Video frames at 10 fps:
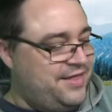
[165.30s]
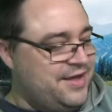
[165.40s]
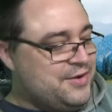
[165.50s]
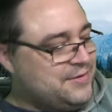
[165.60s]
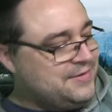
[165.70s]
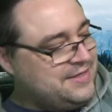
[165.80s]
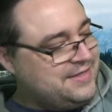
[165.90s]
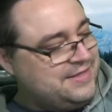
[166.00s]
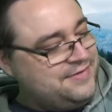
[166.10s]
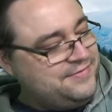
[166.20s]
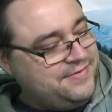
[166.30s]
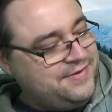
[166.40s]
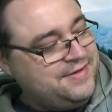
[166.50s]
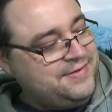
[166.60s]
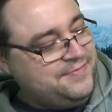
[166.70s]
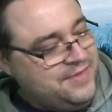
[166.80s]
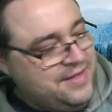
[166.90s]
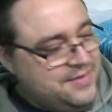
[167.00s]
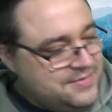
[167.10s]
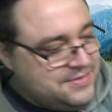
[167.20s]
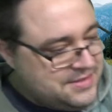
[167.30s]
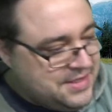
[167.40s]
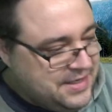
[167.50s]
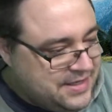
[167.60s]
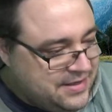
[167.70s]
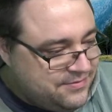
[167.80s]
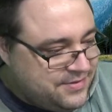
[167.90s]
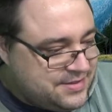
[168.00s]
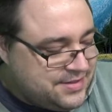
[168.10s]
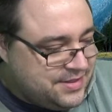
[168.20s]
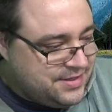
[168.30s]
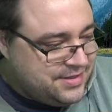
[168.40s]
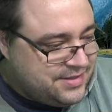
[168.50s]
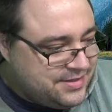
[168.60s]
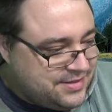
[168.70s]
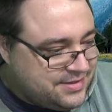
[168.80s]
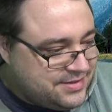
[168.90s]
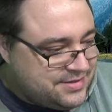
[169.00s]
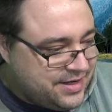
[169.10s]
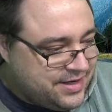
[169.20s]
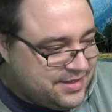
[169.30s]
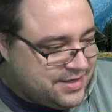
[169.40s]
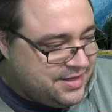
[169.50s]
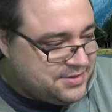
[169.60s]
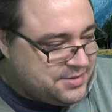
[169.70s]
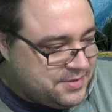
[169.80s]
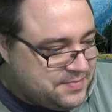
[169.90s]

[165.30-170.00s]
we're live. Gonna give this a second to catch up.